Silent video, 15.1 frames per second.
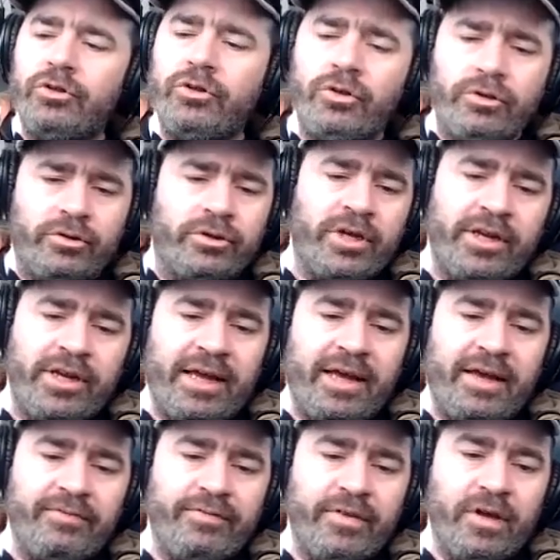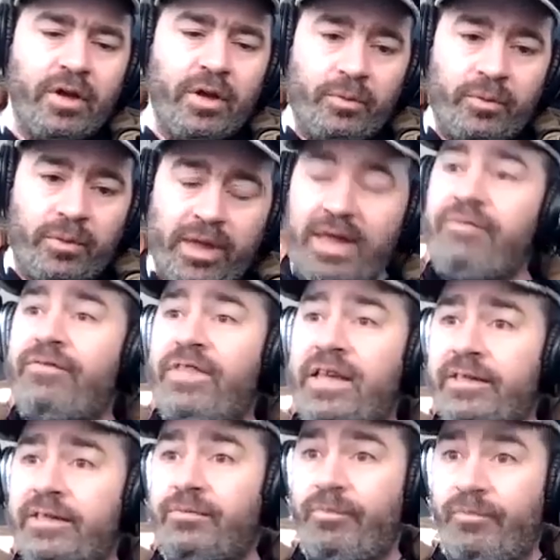You're gonna have, if
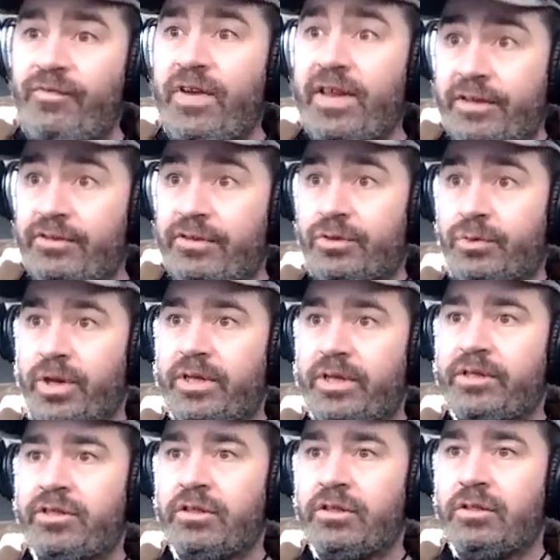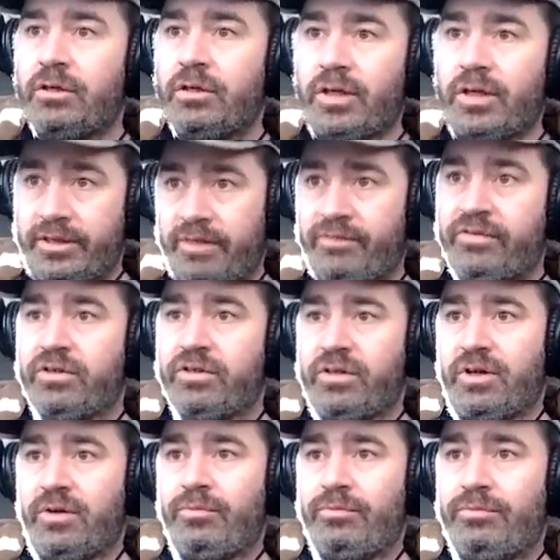they flick the switch like they've just
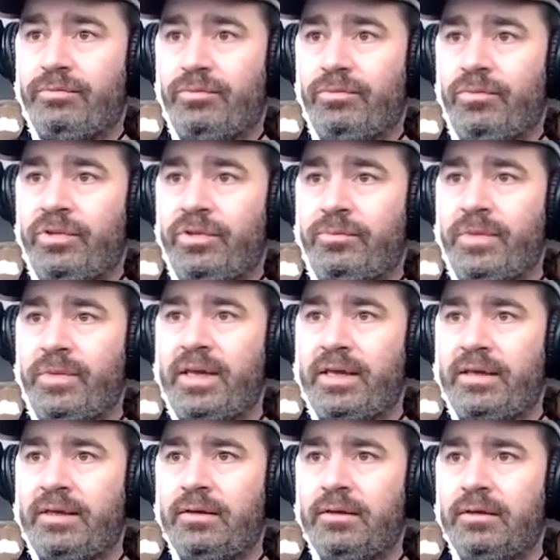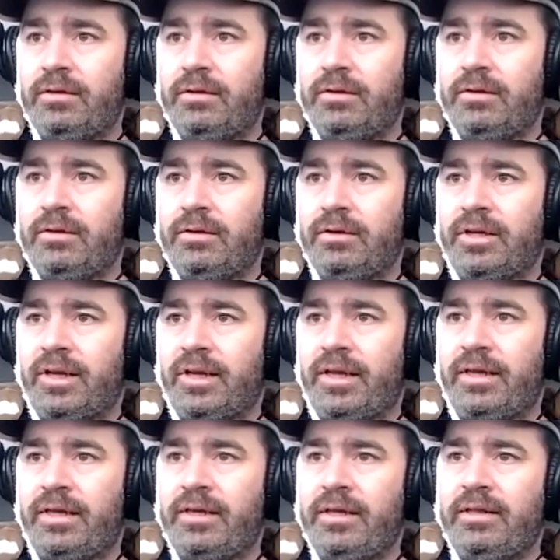done with me,
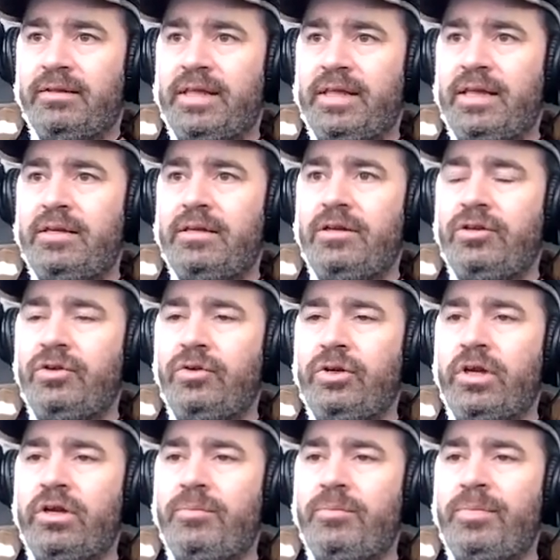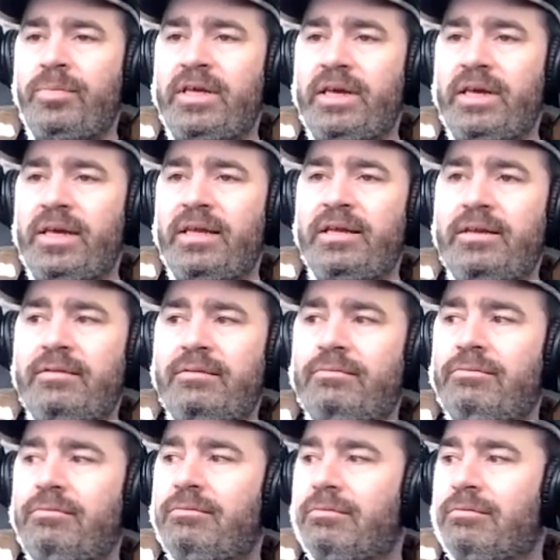okay, then you're gonna be in,
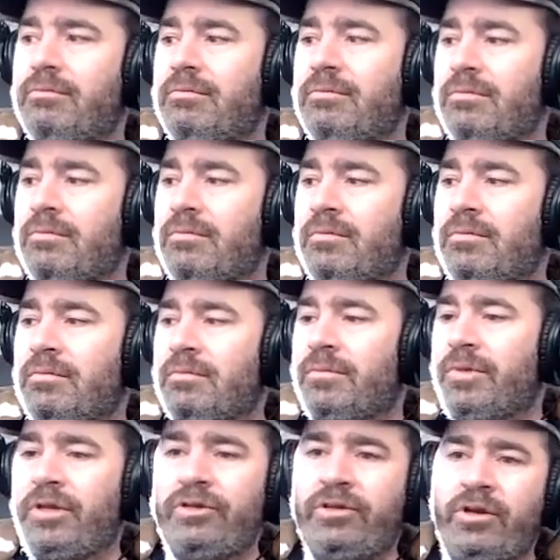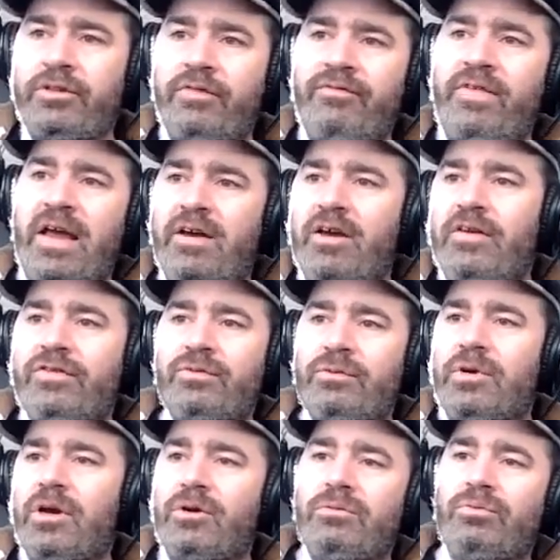the flat earths will
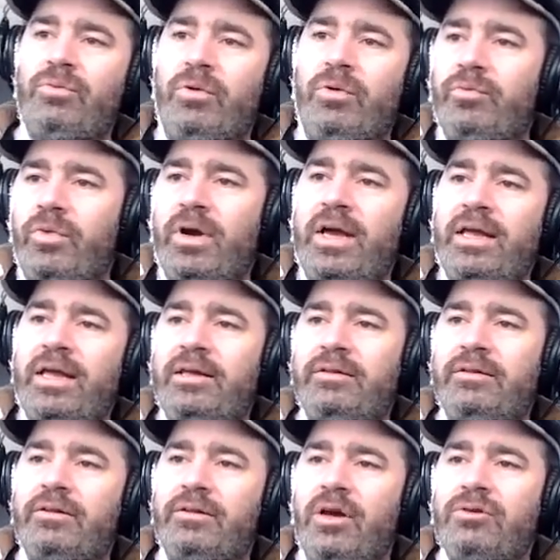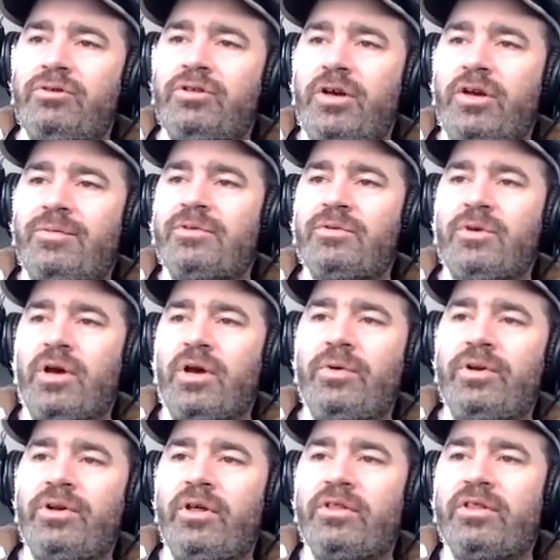go one way, and the no germers will go
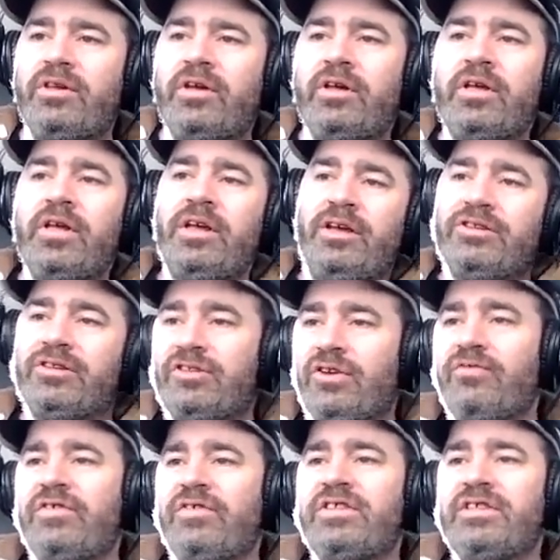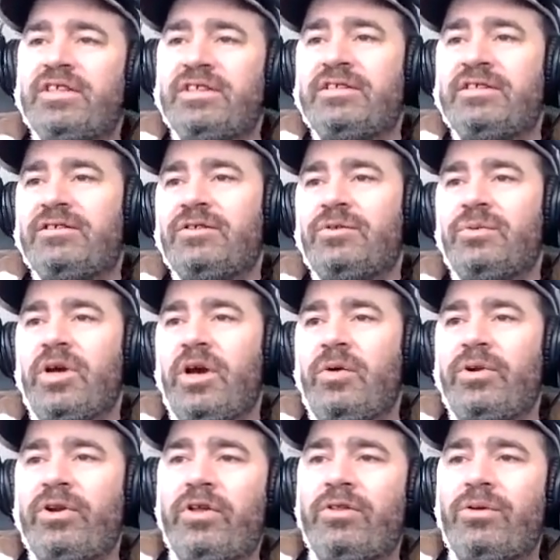another, and the sovereign citizens will go
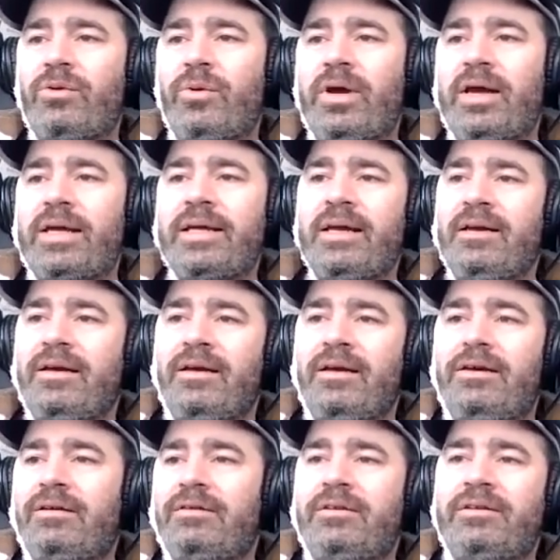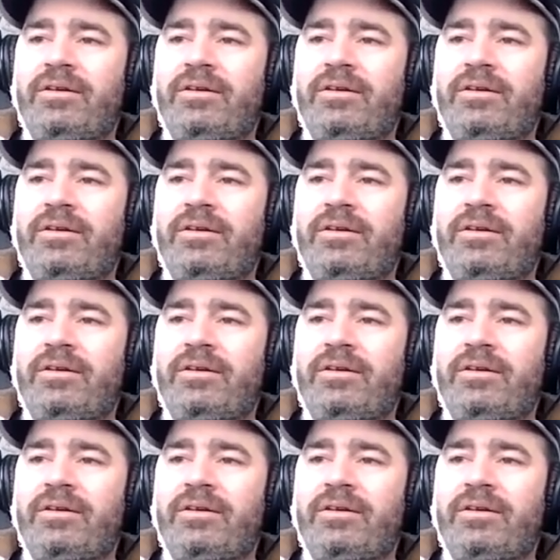another way, and